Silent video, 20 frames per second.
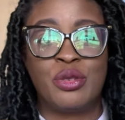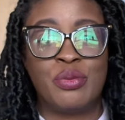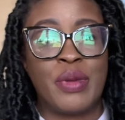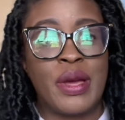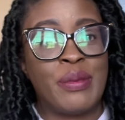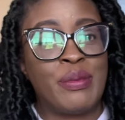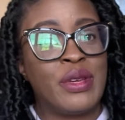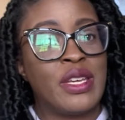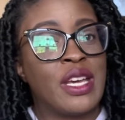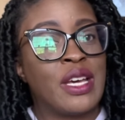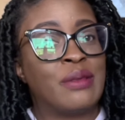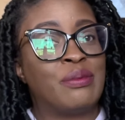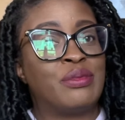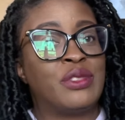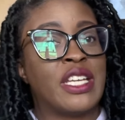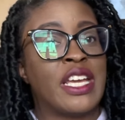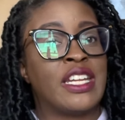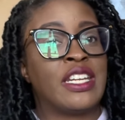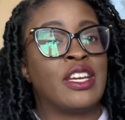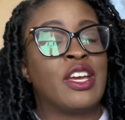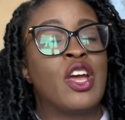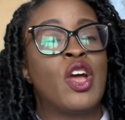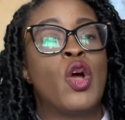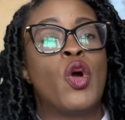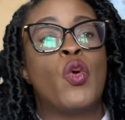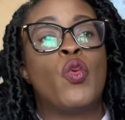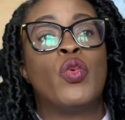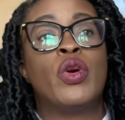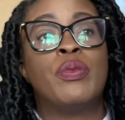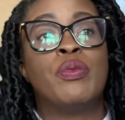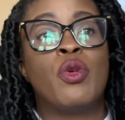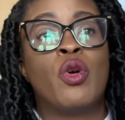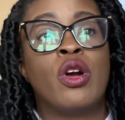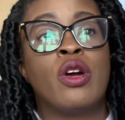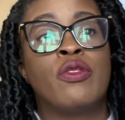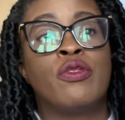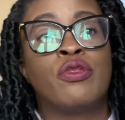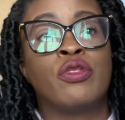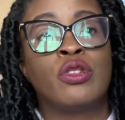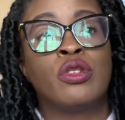may be updated when more
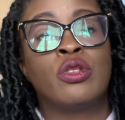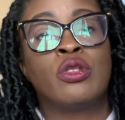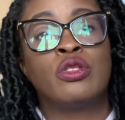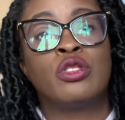frugal,